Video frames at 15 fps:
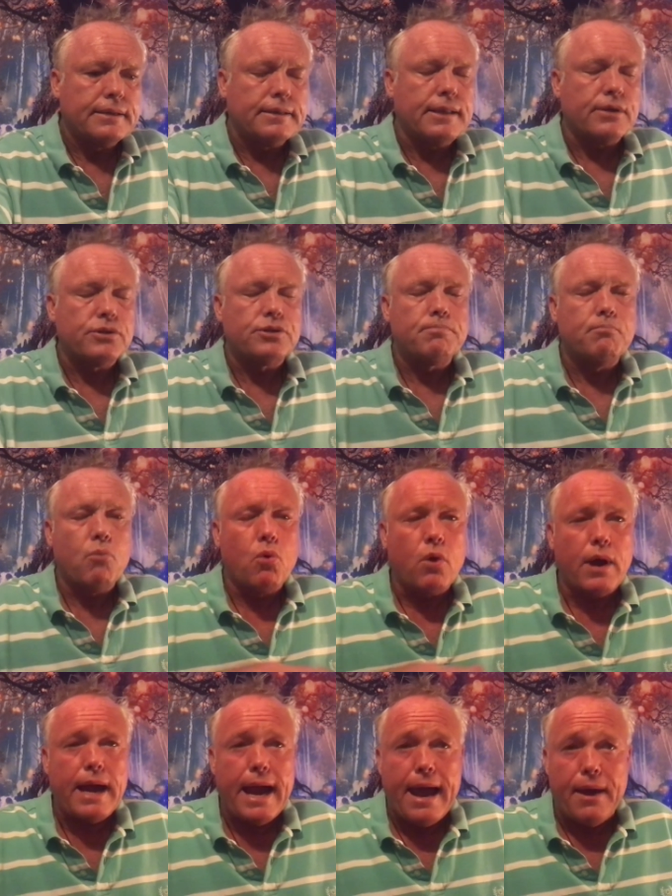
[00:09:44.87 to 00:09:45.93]
there's
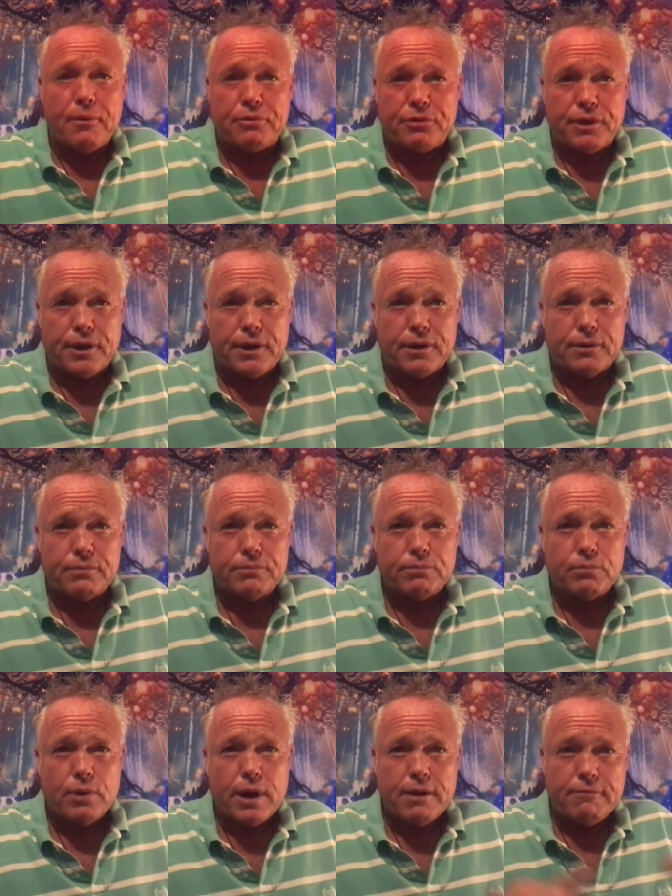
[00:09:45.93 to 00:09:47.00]
more out there,
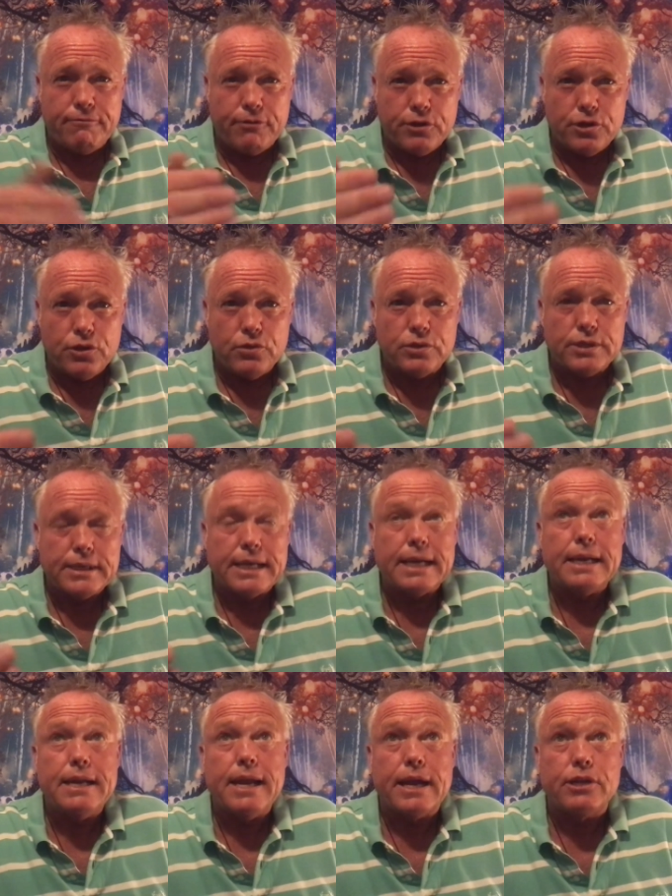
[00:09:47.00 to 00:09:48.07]
right? For you to
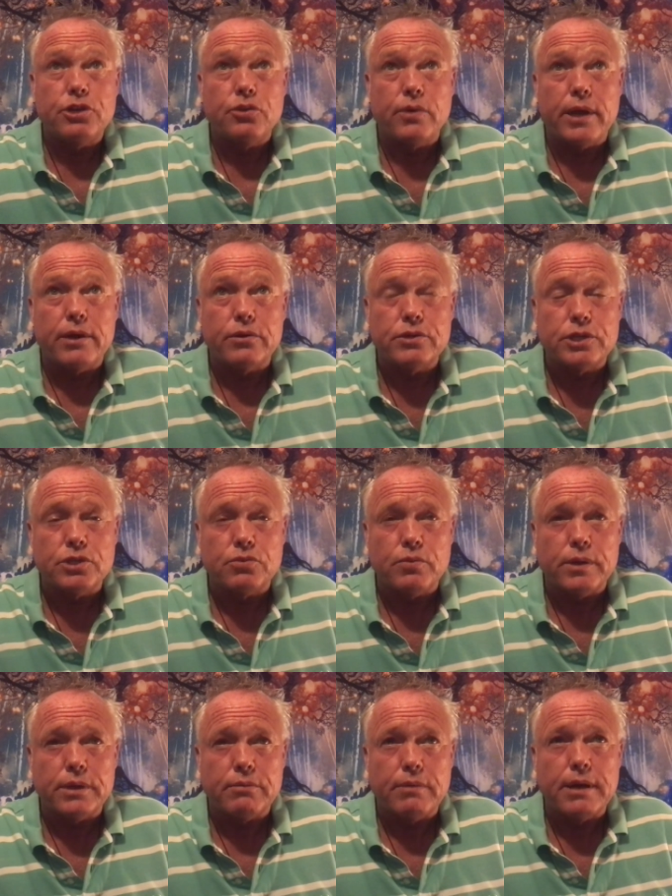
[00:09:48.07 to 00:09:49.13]
connect your energies
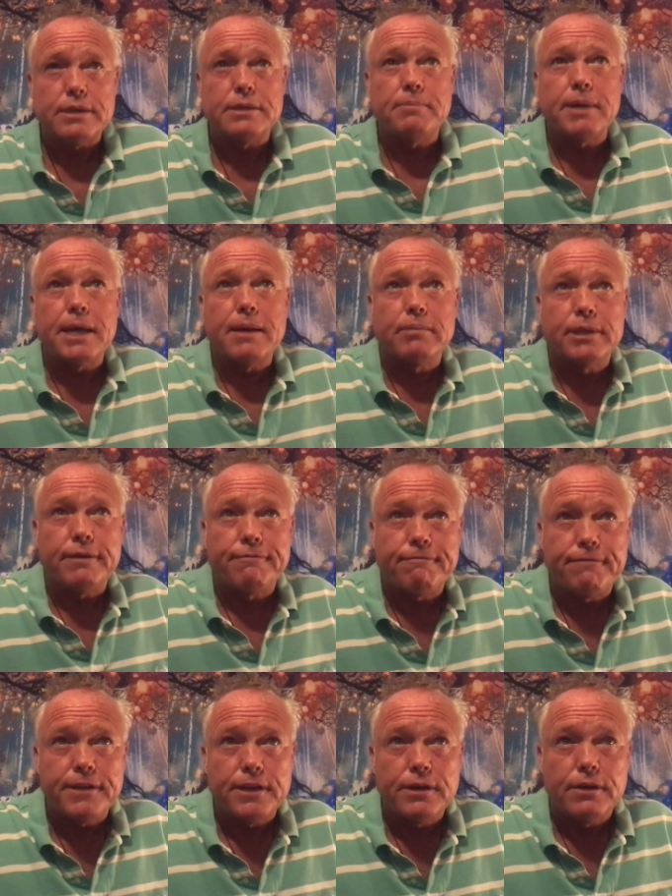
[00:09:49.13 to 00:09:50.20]
with, right? To be able to
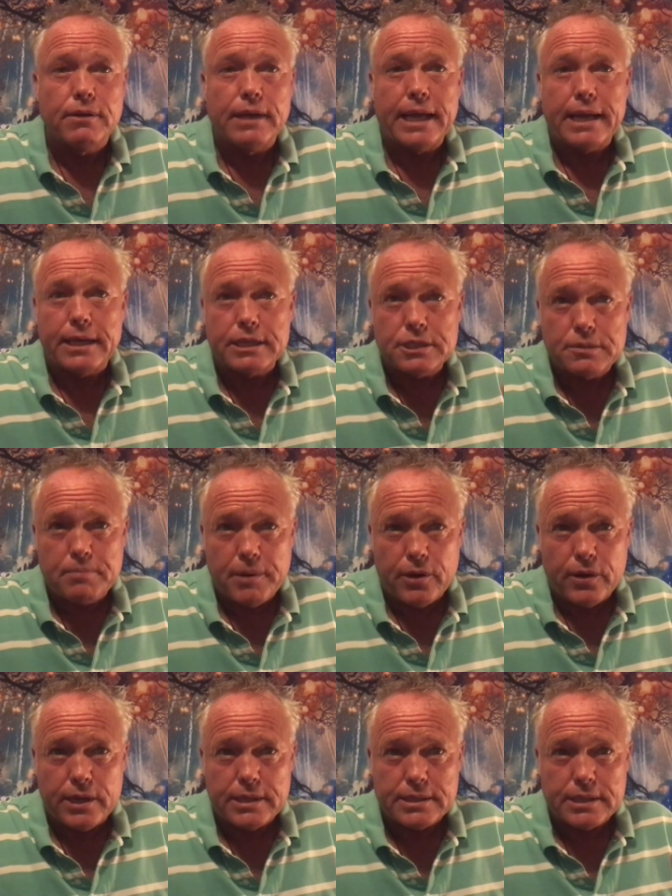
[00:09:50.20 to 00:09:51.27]
feel and
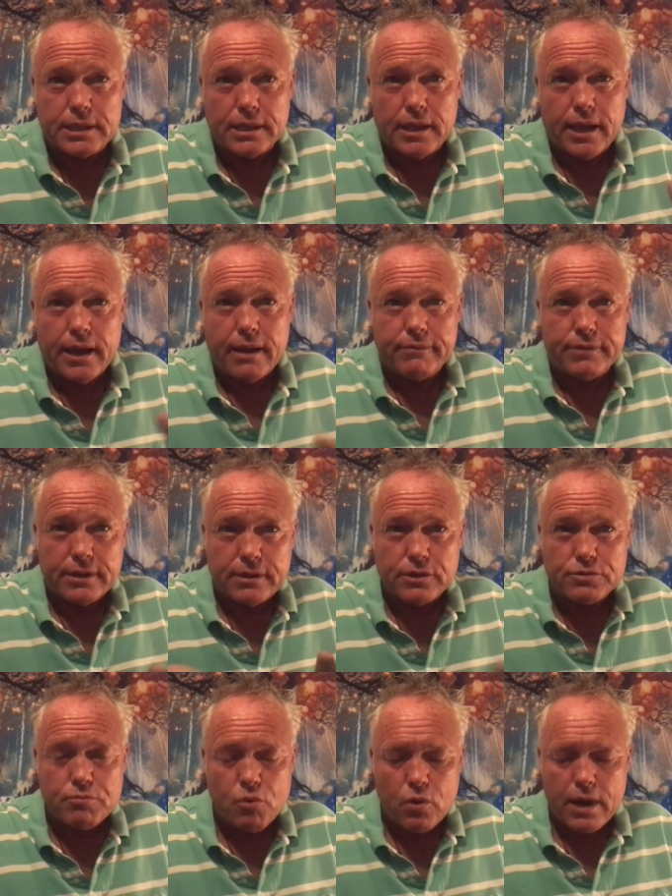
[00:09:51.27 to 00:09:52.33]
experience in life that
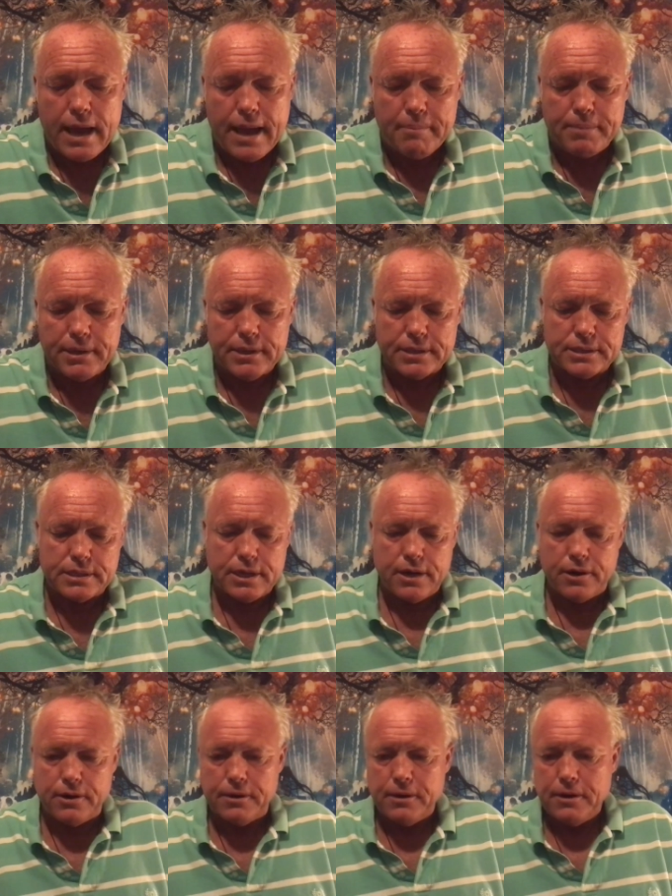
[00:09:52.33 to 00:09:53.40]
there's more happiness
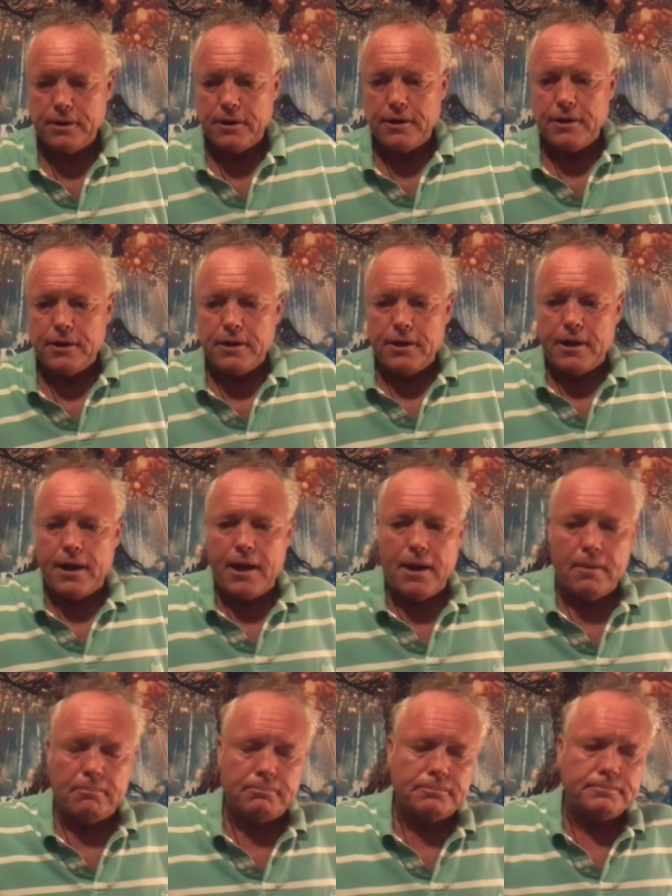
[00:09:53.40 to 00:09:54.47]
there.
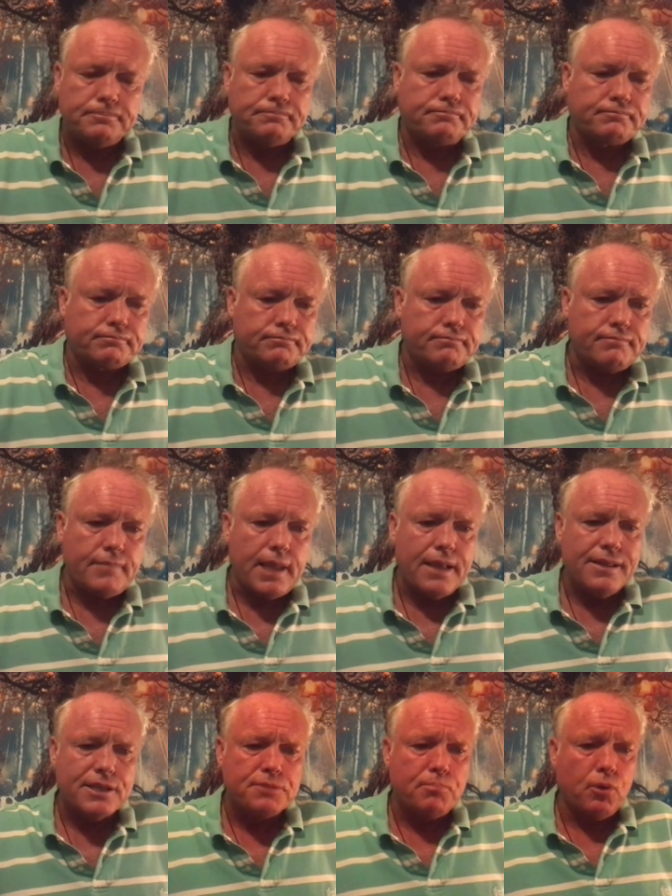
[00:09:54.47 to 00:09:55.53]
Um,
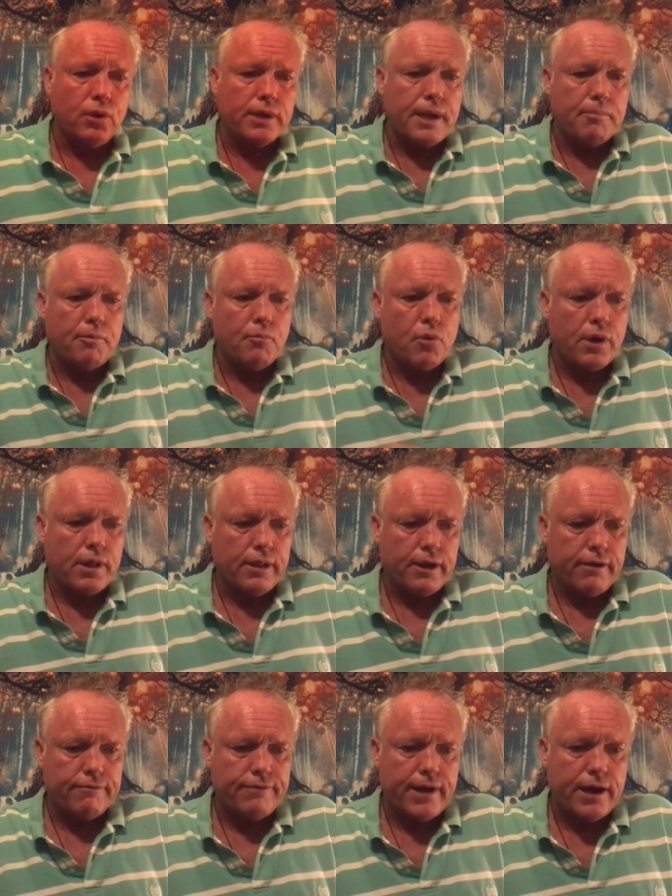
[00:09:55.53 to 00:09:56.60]
let's pull a couple more
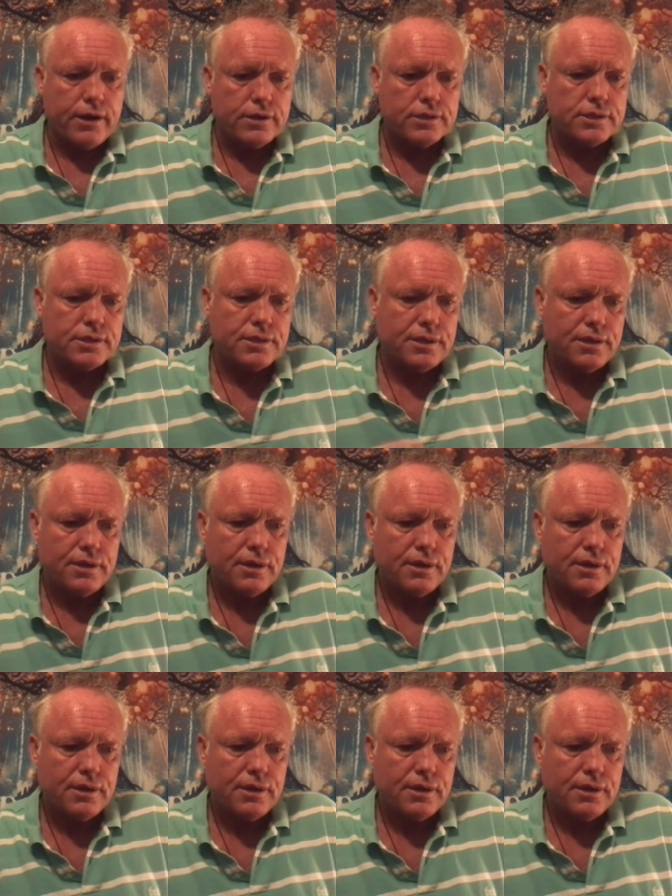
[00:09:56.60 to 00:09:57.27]
clarifiers.